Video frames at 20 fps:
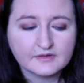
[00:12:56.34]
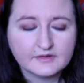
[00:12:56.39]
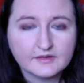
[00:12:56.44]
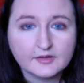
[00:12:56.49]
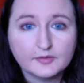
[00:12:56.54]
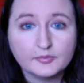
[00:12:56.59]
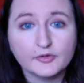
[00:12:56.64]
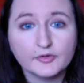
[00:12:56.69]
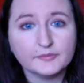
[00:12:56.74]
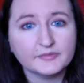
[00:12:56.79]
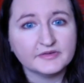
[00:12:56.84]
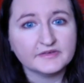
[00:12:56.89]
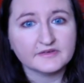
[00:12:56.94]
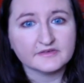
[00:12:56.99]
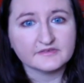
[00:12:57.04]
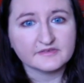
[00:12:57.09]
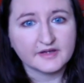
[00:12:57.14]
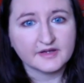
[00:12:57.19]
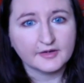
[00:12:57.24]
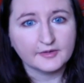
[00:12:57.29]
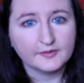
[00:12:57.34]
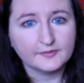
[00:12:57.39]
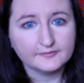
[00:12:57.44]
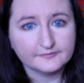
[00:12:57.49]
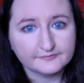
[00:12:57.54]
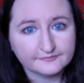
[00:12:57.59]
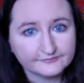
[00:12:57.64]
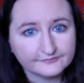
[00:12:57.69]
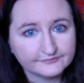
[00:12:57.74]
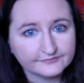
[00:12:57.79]
appointment doesn't help.
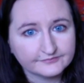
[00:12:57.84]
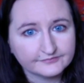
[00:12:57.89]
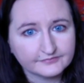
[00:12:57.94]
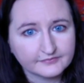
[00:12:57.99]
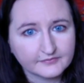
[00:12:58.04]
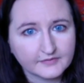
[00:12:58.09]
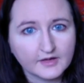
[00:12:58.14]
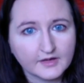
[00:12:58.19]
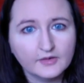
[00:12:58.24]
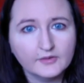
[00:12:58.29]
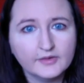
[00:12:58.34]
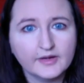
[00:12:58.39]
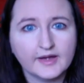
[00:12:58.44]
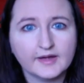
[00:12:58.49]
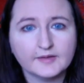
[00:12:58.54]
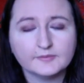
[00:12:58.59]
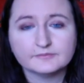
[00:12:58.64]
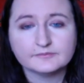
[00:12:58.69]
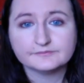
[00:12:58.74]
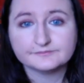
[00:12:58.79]
Okay.